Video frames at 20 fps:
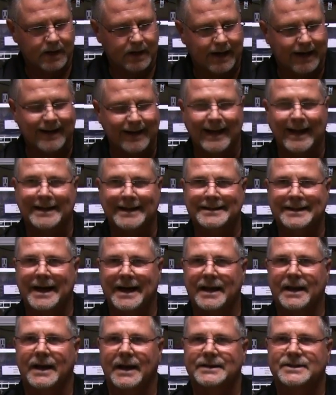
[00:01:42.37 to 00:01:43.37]
I like
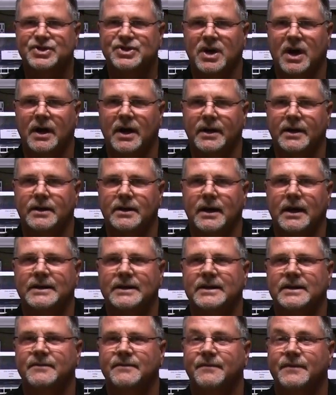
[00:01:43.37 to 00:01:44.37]
that. I shot it. I
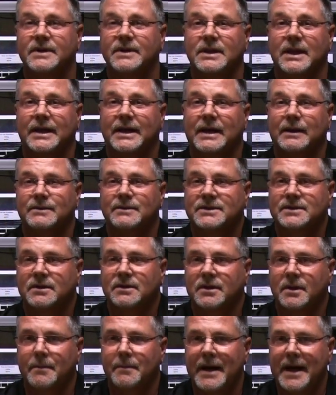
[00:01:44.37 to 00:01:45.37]
did feel like I was
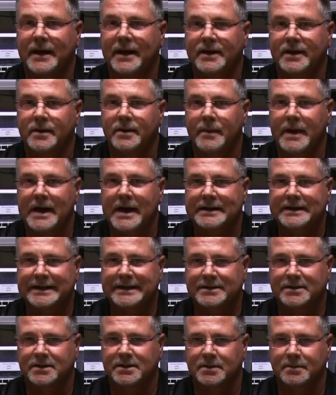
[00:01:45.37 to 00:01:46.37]
still commanding a back
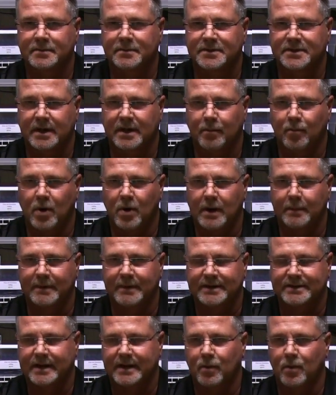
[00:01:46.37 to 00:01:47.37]
tension somewhat
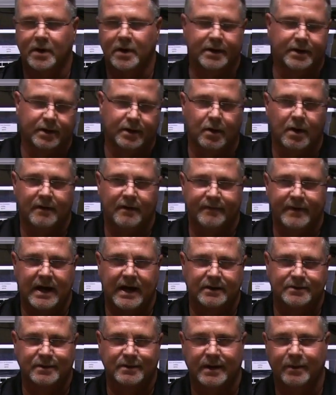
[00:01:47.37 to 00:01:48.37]
because I wanted it to go off
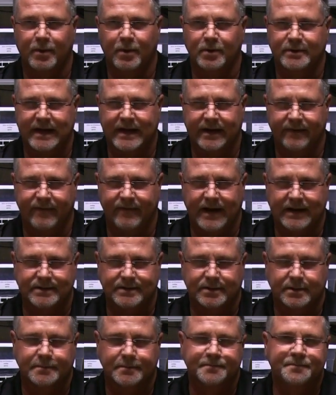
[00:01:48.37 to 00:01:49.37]
now, so I'd rotate it
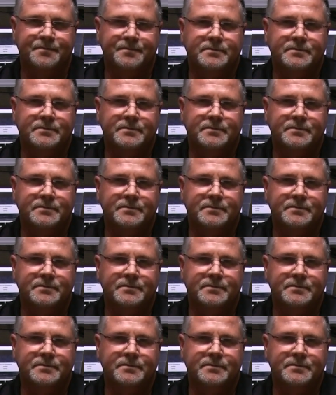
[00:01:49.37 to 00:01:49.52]
faster.